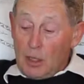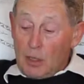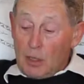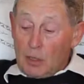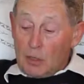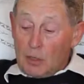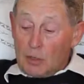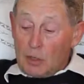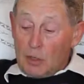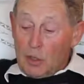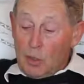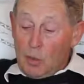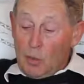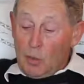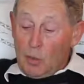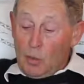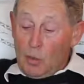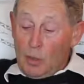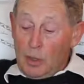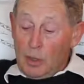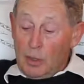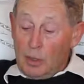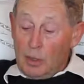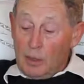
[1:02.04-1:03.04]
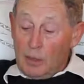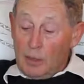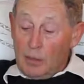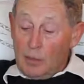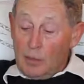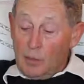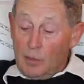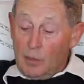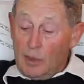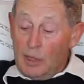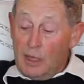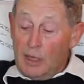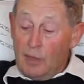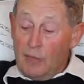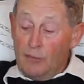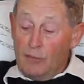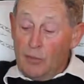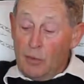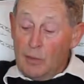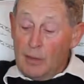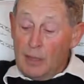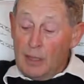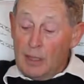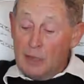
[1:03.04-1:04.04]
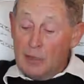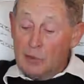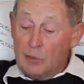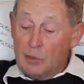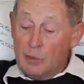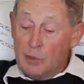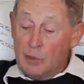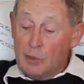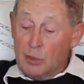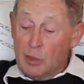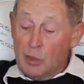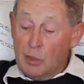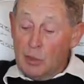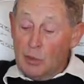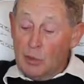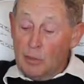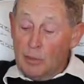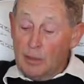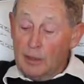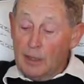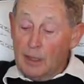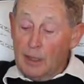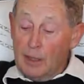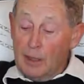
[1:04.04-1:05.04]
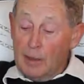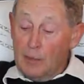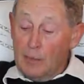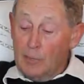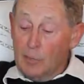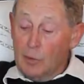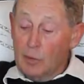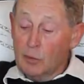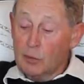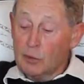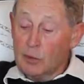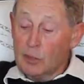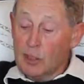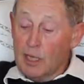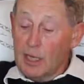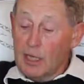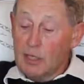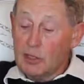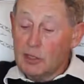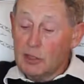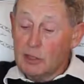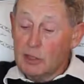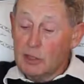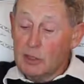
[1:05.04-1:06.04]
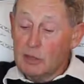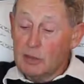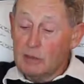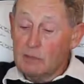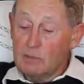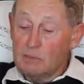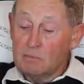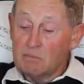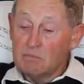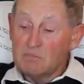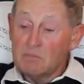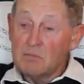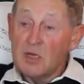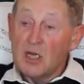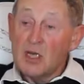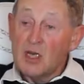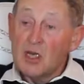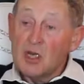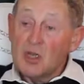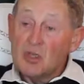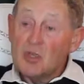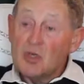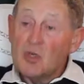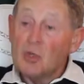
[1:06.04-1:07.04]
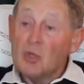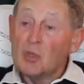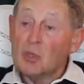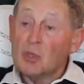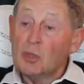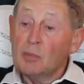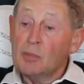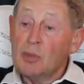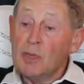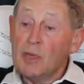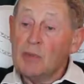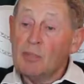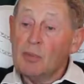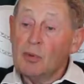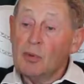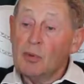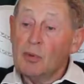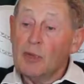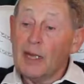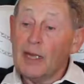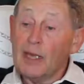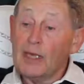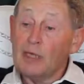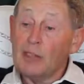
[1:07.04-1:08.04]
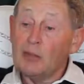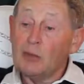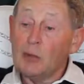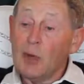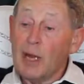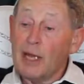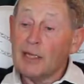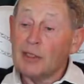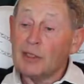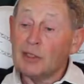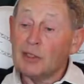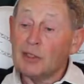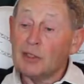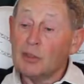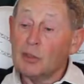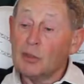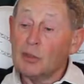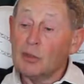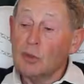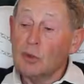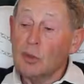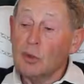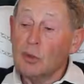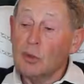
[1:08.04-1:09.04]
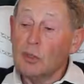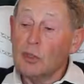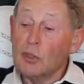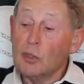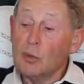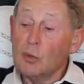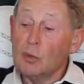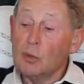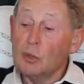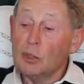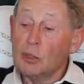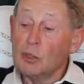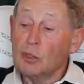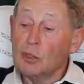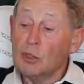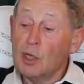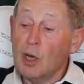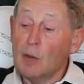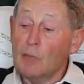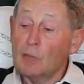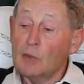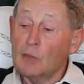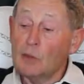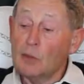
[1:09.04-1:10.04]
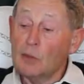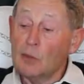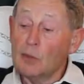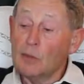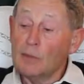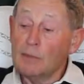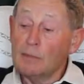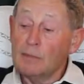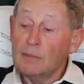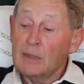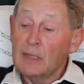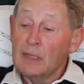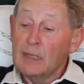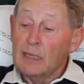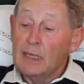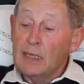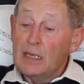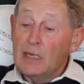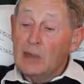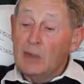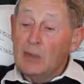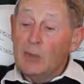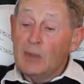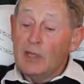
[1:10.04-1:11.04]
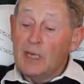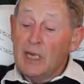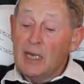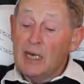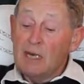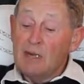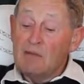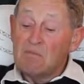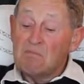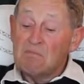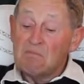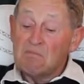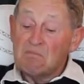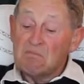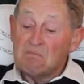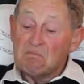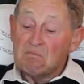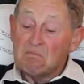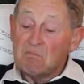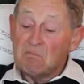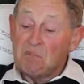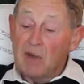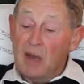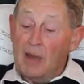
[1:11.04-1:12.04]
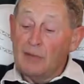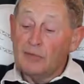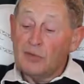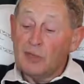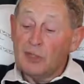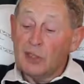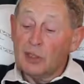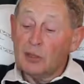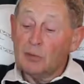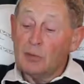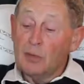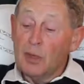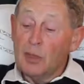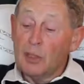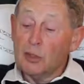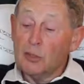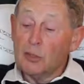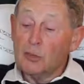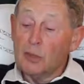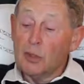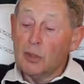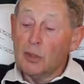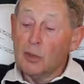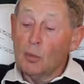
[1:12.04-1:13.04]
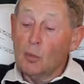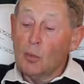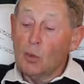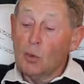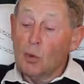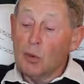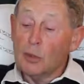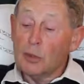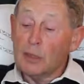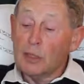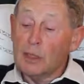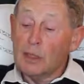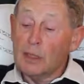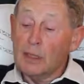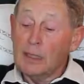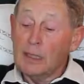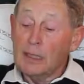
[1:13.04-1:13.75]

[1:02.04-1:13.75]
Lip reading: So within a few minutes we turned up at the Lifeboat station, and usual people were getting dressed and all the usual jobs done. Within 5-6 minutes we're in the water,